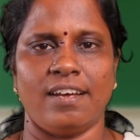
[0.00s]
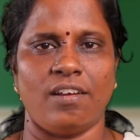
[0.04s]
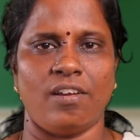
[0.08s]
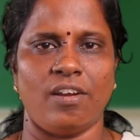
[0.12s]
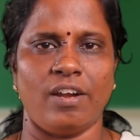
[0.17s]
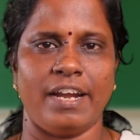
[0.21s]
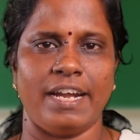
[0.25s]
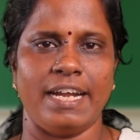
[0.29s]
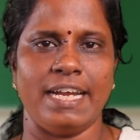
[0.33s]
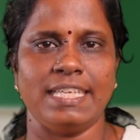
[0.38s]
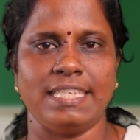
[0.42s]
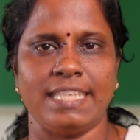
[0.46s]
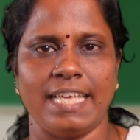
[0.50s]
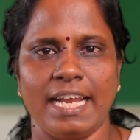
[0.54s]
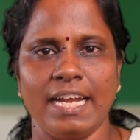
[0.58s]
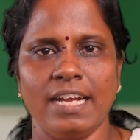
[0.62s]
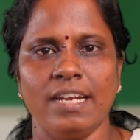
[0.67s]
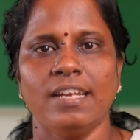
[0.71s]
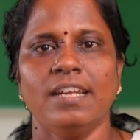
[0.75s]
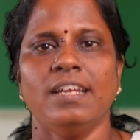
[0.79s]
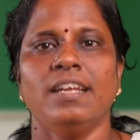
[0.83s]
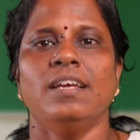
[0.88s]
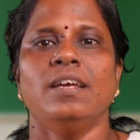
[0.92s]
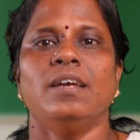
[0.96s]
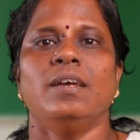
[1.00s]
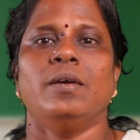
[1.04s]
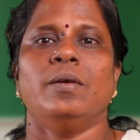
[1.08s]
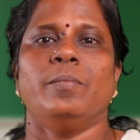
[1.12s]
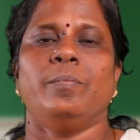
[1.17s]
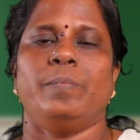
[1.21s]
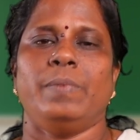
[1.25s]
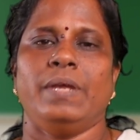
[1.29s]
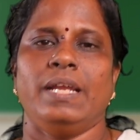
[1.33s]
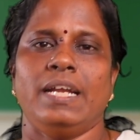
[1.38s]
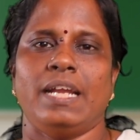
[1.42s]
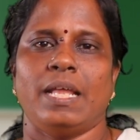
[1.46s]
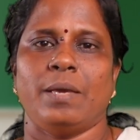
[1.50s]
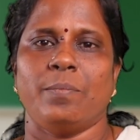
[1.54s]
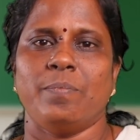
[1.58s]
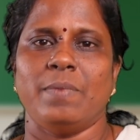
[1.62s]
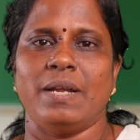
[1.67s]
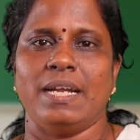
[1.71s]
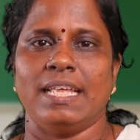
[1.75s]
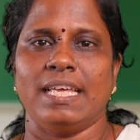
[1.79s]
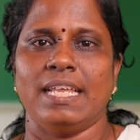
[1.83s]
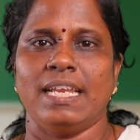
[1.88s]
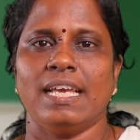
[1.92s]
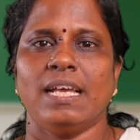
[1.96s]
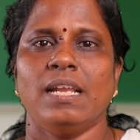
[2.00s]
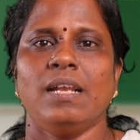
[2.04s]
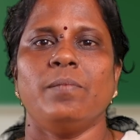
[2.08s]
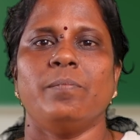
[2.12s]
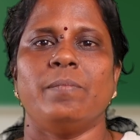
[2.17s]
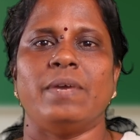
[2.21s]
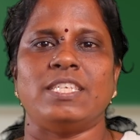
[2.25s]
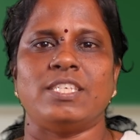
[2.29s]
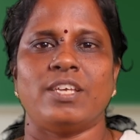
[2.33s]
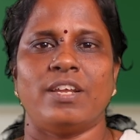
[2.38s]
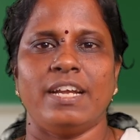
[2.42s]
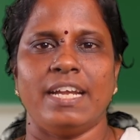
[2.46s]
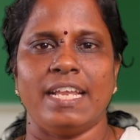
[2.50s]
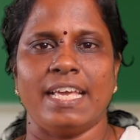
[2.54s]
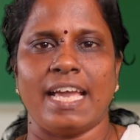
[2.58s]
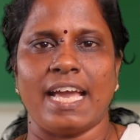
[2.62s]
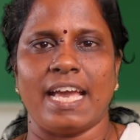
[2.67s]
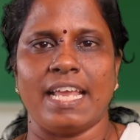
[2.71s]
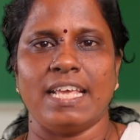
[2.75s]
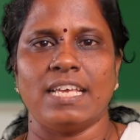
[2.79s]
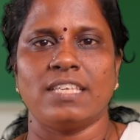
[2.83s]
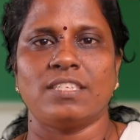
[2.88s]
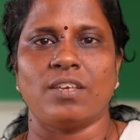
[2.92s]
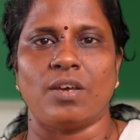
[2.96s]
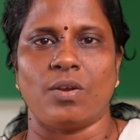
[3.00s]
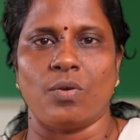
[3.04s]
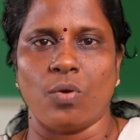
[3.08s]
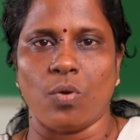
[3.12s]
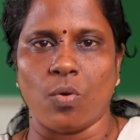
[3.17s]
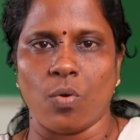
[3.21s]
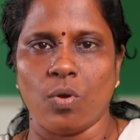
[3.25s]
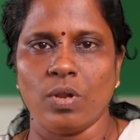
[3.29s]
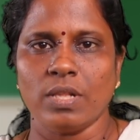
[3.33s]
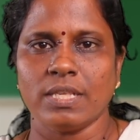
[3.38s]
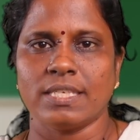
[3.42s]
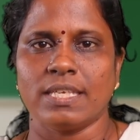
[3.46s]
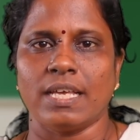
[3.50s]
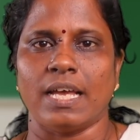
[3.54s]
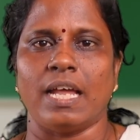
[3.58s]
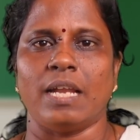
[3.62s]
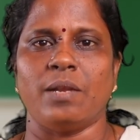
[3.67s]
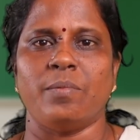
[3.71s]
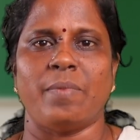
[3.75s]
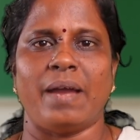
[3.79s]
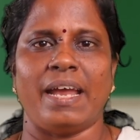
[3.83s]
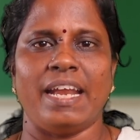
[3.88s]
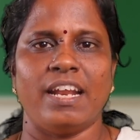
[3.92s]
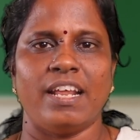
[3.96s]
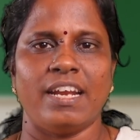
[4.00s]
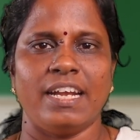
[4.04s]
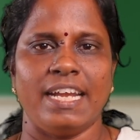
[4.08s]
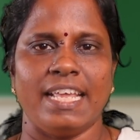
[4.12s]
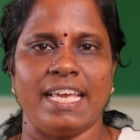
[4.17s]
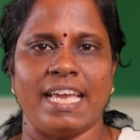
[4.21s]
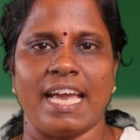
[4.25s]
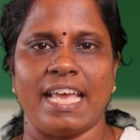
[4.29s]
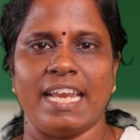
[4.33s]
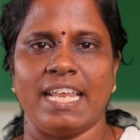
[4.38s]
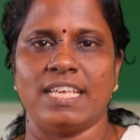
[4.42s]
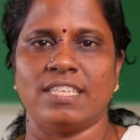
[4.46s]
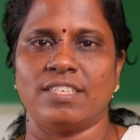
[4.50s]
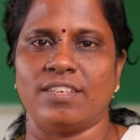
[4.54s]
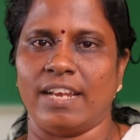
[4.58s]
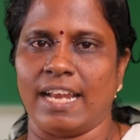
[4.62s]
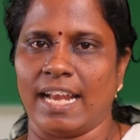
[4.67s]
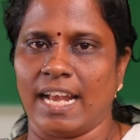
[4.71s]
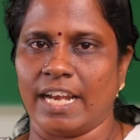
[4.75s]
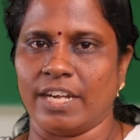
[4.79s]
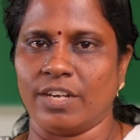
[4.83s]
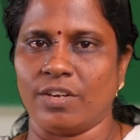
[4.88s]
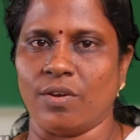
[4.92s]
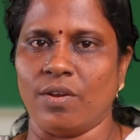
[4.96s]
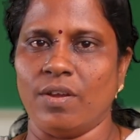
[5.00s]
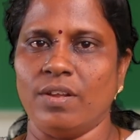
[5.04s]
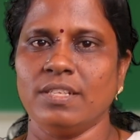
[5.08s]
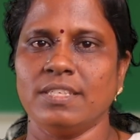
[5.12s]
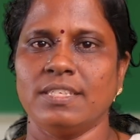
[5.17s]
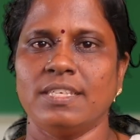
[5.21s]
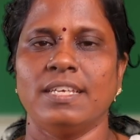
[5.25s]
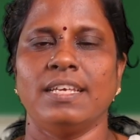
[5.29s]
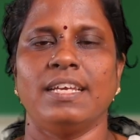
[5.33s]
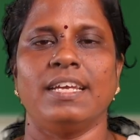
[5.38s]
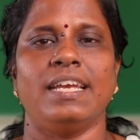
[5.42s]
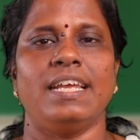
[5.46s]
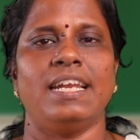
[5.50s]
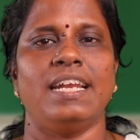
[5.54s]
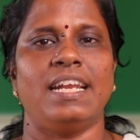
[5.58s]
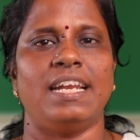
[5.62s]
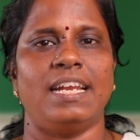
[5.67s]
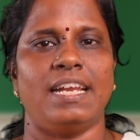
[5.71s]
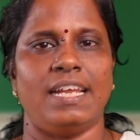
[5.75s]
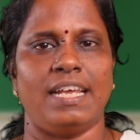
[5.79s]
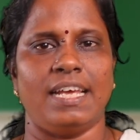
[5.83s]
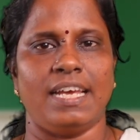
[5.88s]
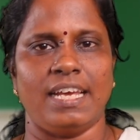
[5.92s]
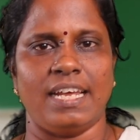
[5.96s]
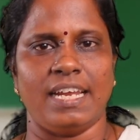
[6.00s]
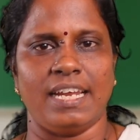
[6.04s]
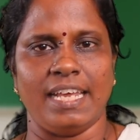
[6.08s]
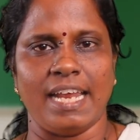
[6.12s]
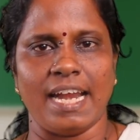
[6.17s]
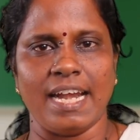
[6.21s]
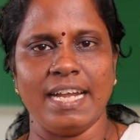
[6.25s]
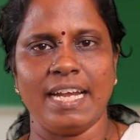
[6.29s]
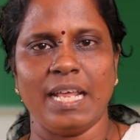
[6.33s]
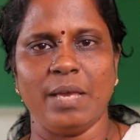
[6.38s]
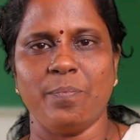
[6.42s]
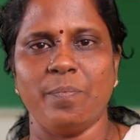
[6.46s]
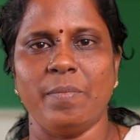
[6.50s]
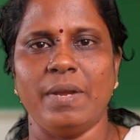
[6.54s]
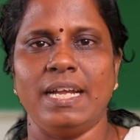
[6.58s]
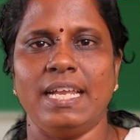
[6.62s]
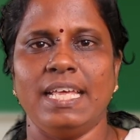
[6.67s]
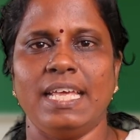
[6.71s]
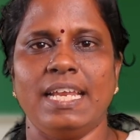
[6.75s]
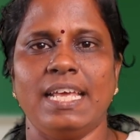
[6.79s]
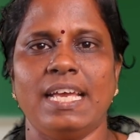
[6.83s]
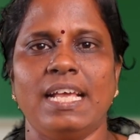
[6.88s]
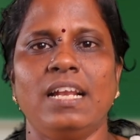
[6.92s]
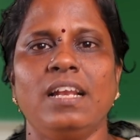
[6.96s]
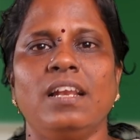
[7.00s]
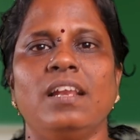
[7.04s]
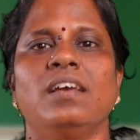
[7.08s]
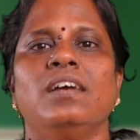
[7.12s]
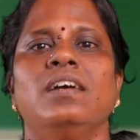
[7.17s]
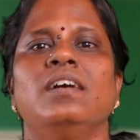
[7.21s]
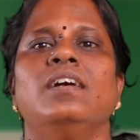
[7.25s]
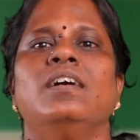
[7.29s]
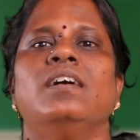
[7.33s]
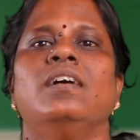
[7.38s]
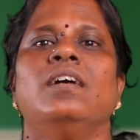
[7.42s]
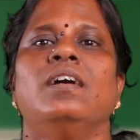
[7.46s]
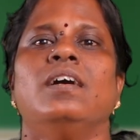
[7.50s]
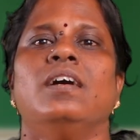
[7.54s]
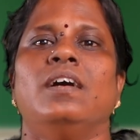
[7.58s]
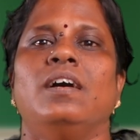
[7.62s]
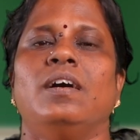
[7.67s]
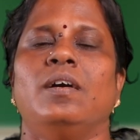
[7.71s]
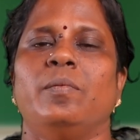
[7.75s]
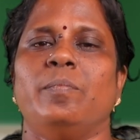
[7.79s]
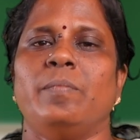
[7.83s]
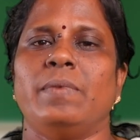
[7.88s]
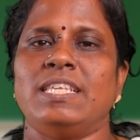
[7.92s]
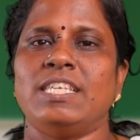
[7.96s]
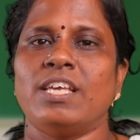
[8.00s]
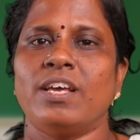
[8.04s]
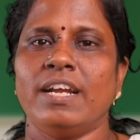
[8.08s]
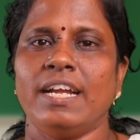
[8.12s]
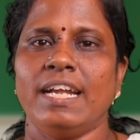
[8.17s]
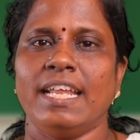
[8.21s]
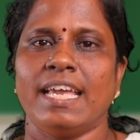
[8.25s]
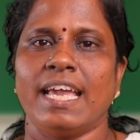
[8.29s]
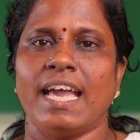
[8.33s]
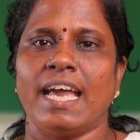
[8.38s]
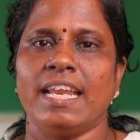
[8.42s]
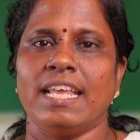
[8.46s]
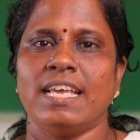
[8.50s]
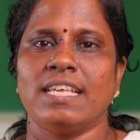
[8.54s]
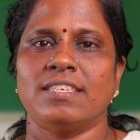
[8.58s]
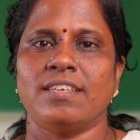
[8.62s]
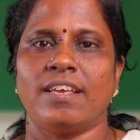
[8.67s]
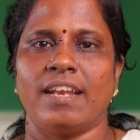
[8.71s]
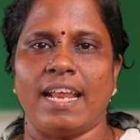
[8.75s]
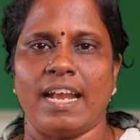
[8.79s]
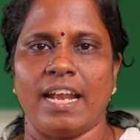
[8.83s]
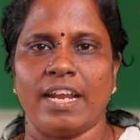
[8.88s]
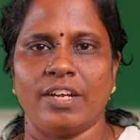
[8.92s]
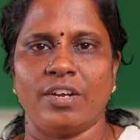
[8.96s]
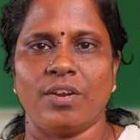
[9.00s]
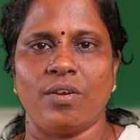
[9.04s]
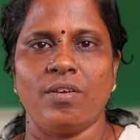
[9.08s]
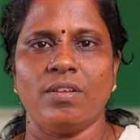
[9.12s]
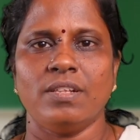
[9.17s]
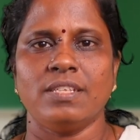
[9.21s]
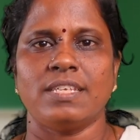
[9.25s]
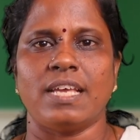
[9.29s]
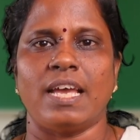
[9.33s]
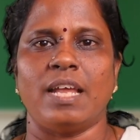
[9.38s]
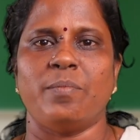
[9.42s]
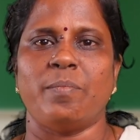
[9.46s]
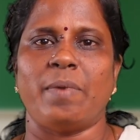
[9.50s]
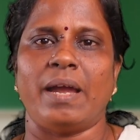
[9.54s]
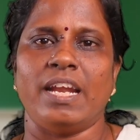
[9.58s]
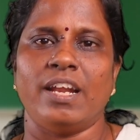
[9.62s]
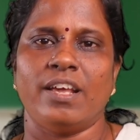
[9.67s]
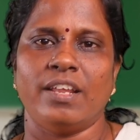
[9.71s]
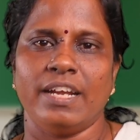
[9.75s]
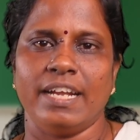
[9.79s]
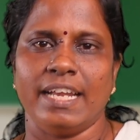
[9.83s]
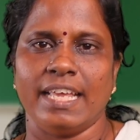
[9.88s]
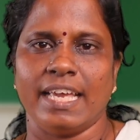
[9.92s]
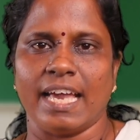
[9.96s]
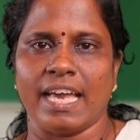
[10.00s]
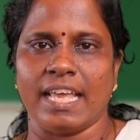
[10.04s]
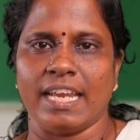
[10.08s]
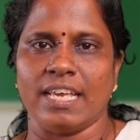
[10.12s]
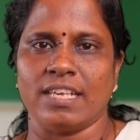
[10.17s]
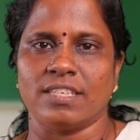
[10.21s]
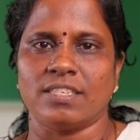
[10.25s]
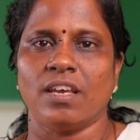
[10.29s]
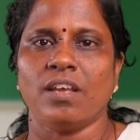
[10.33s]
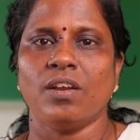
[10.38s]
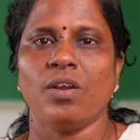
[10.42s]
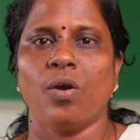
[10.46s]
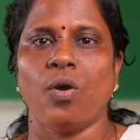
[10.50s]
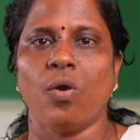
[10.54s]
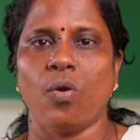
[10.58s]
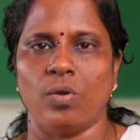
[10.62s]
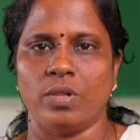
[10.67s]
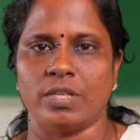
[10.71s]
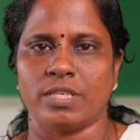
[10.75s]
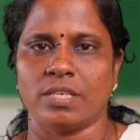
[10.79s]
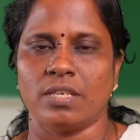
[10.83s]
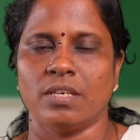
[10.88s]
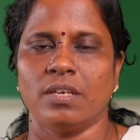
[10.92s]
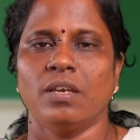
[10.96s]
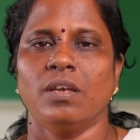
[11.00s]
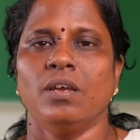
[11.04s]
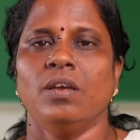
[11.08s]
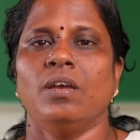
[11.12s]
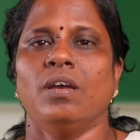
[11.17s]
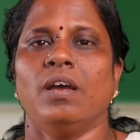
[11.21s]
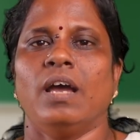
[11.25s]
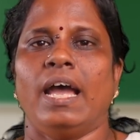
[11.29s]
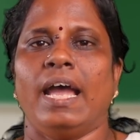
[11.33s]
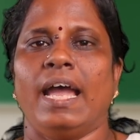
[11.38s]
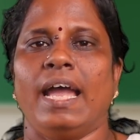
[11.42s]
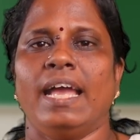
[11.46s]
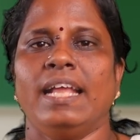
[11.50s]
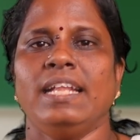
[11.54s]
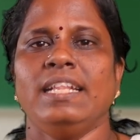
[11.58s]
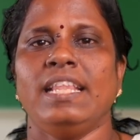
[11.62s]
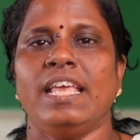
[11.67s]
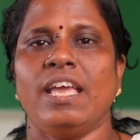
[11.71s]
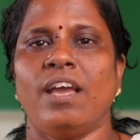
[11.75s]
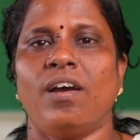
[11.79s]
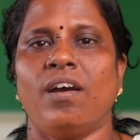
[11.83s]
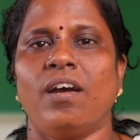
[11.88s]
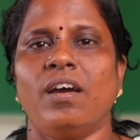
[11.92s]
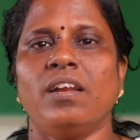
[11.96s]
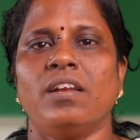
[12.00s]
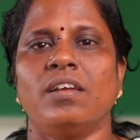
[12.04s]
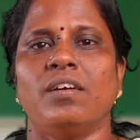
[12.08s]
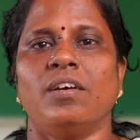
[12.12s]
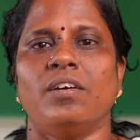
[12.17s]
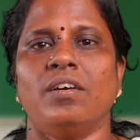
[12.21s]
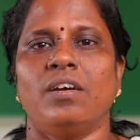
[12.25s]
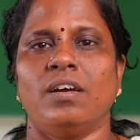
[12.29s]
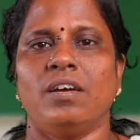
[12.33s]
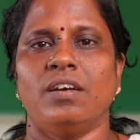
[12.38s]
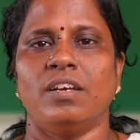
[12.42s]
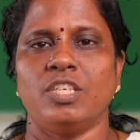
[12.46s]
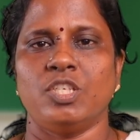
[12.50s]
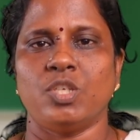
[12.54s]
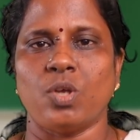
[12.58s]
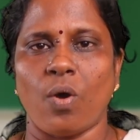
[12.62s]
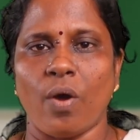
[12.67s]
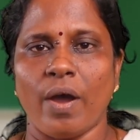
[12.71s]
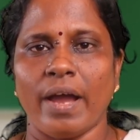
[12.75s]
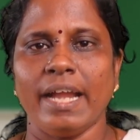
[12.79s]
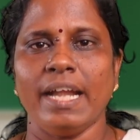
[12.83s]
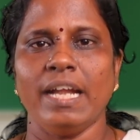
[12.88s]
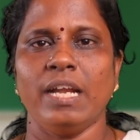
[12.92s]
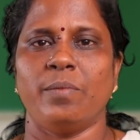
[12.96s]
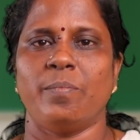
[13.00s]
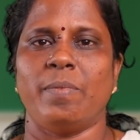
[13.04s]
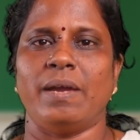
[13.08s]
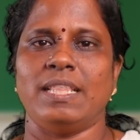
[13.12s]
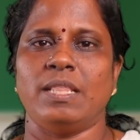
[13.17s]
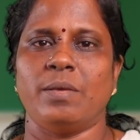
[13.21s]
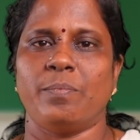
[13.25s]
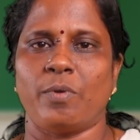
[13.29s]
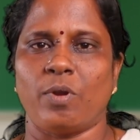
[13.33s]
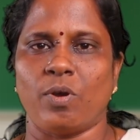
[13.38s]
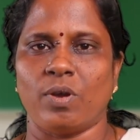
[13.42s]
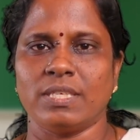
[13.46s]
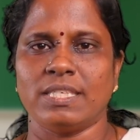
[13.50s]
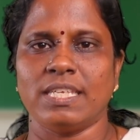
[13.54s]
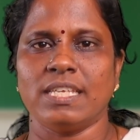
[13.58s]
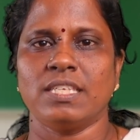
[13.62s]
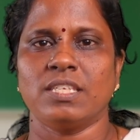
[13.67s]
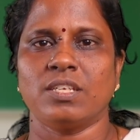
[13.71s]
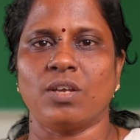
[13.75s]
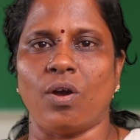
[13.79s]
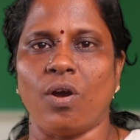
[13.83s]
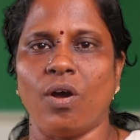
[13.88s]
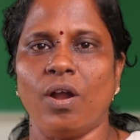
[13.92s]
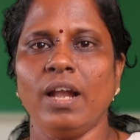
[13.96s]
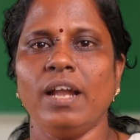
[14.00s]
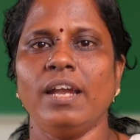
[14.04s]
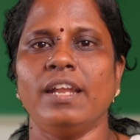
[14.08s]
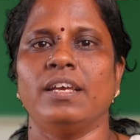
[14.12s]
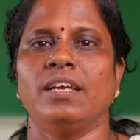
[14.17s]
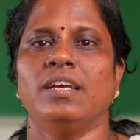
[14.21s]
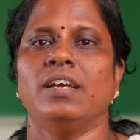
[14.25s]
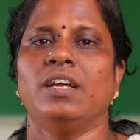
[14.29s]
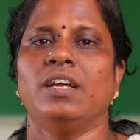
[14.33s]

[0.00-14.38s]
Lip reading: already said, P-type material, majority carriers are holes and minority carriers are electrons. In N-type material, majority carriers are electrons and minority carriers are holes. And they are joined by the process called